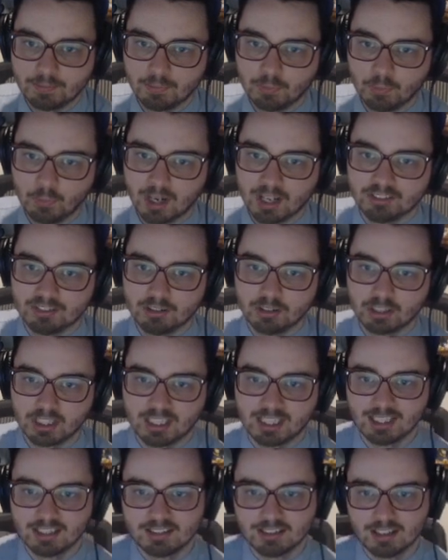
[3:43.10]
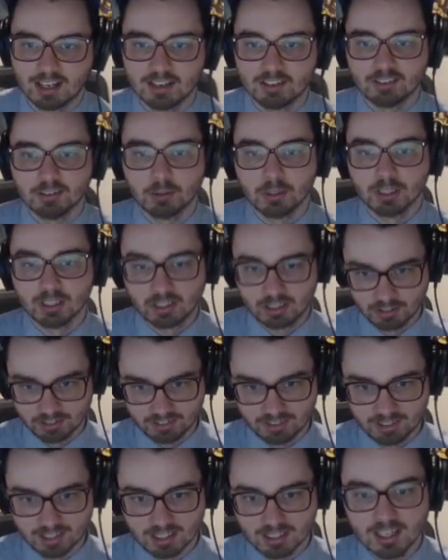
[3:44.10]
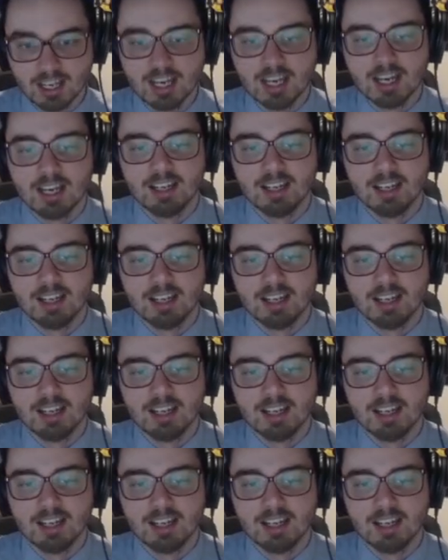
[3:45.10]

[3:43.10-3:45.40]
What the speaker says: while still getting it done. So here you'll see